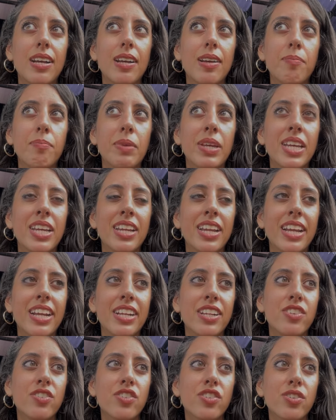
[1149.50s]
me and
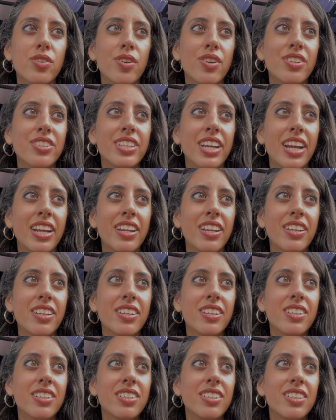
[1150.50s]
Andrew are
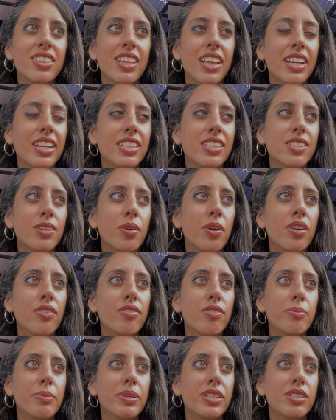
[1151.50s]
dating. Like, it's so hard
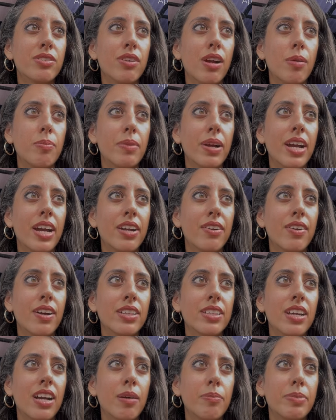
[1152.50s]
for me to wrap my head around
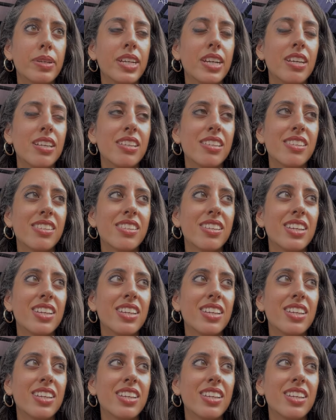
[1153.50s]
that because,